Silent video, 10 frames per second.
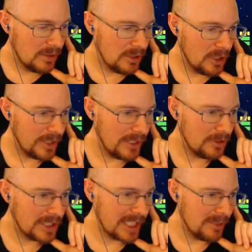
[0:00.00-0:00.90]
Oh, that
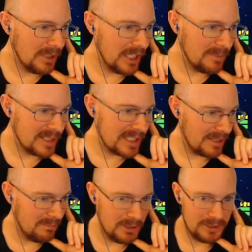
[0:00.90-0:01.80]
looked like a blade, but it's like
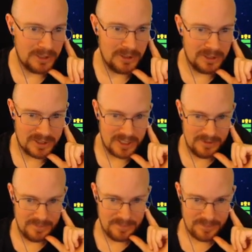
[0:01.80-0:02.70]
a bullet hole.
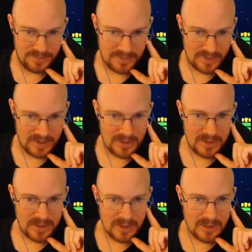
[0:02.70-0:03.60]
Okay.
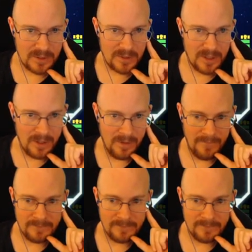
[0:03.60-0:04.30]
Okay.